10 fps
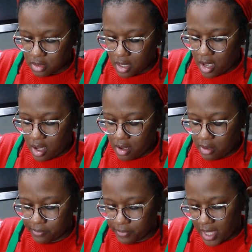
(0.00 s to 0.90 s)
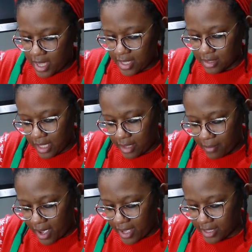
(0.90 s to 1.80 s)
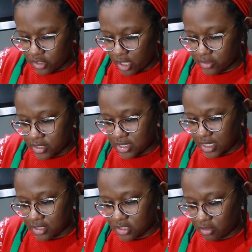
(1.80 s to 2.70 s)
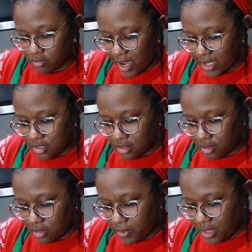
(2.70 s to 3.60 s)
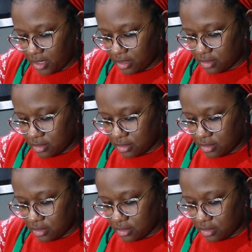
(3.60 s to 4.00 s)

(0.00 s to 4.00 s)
and let my dough sit to rise a little bit